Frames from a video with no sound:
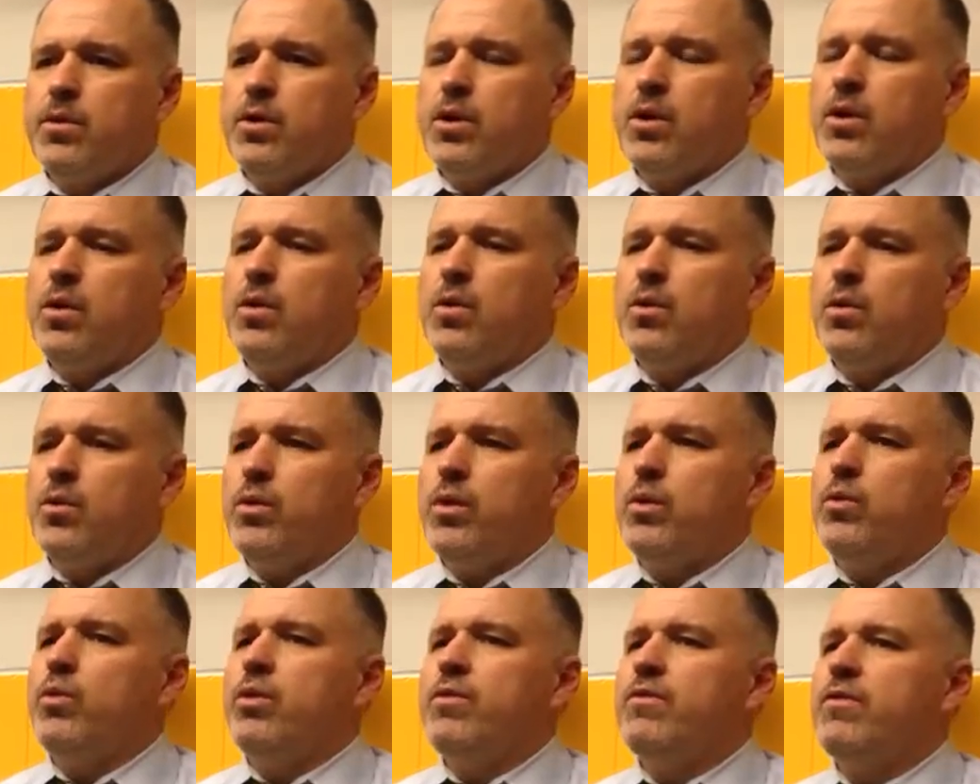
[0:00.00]
you know,
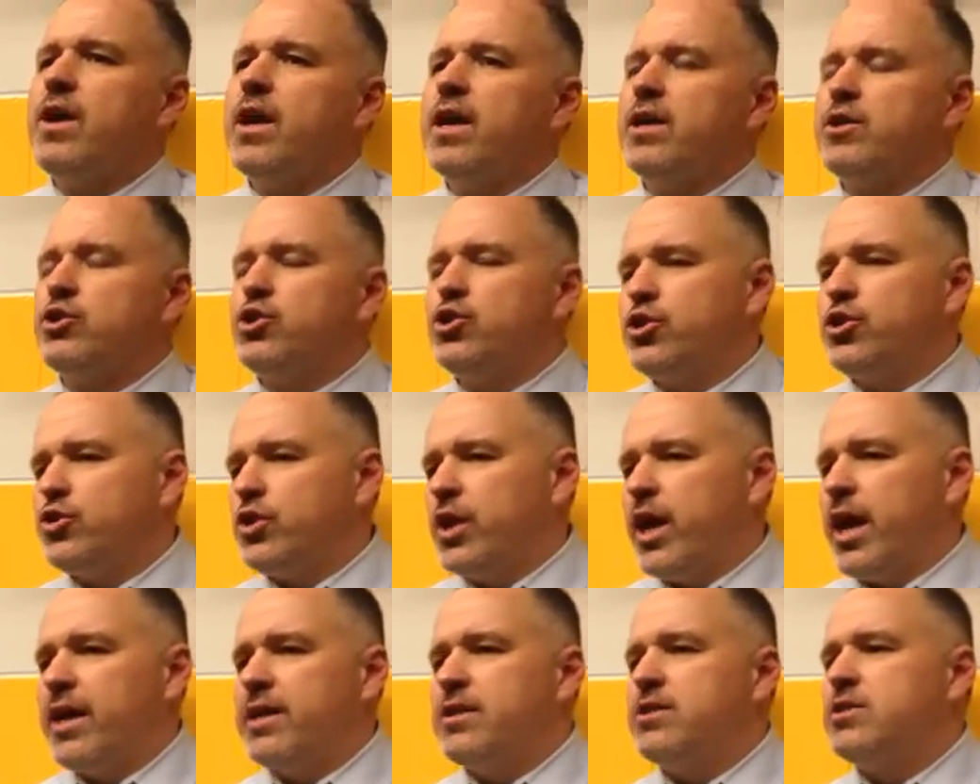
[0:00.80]
we've got to
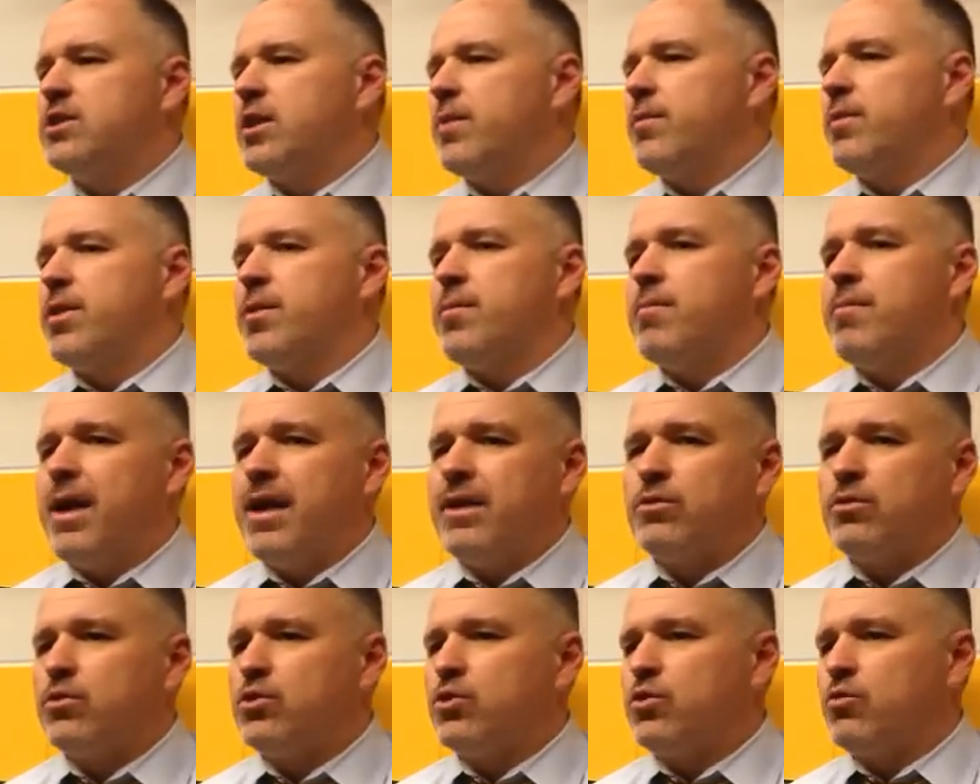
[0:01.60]
shed some of the
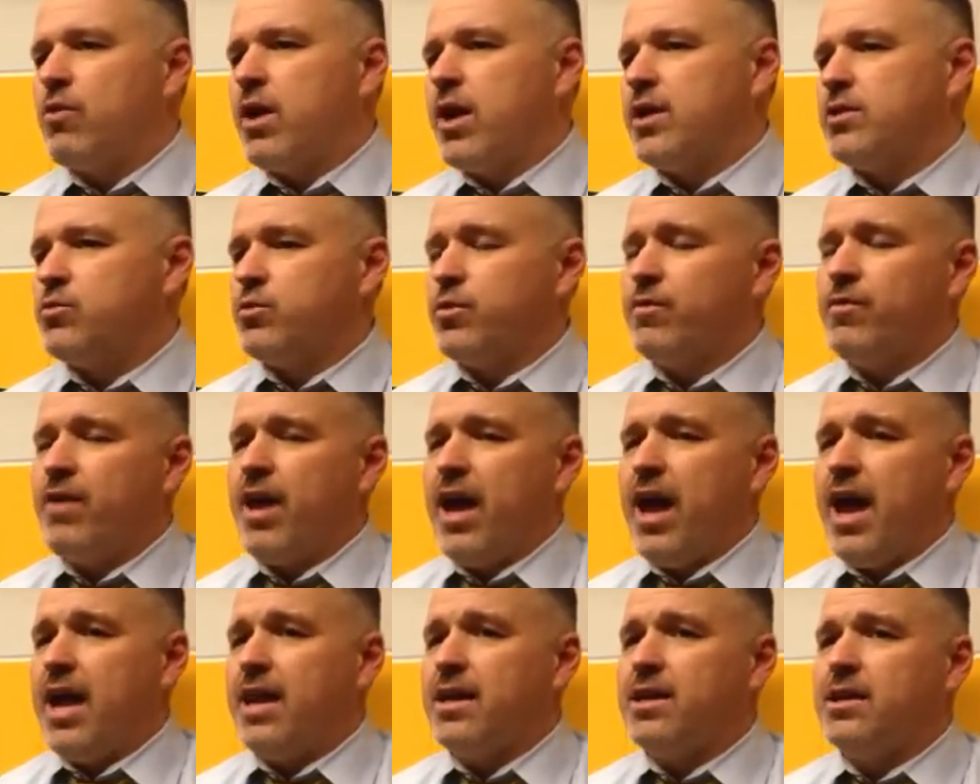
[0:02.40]
mental duress we've
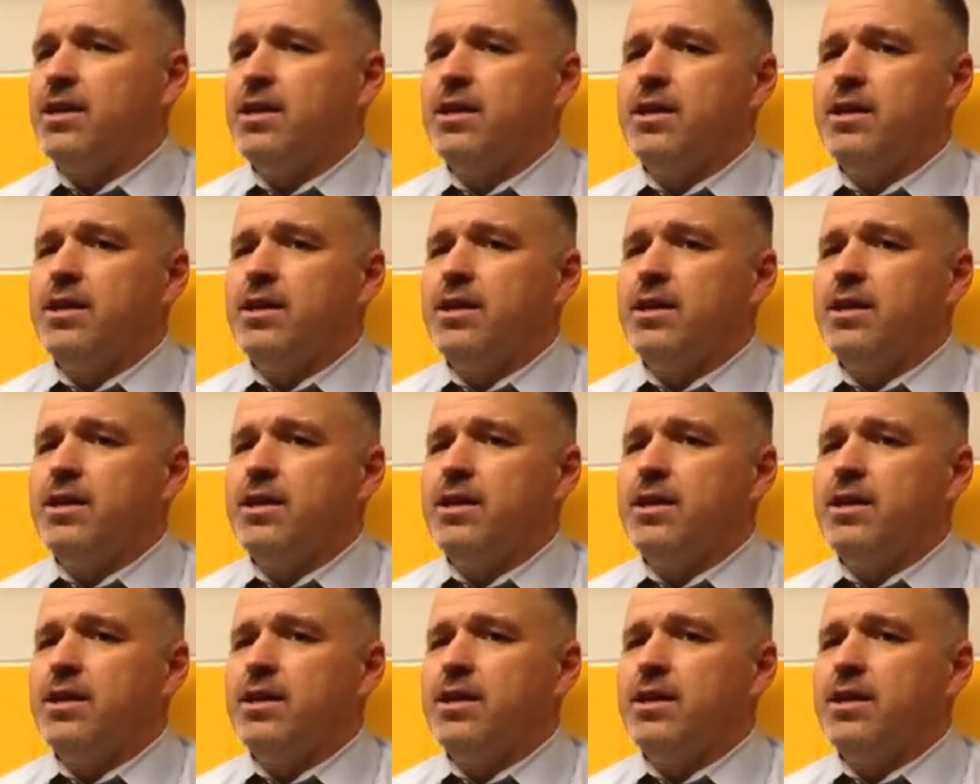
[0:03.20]
had.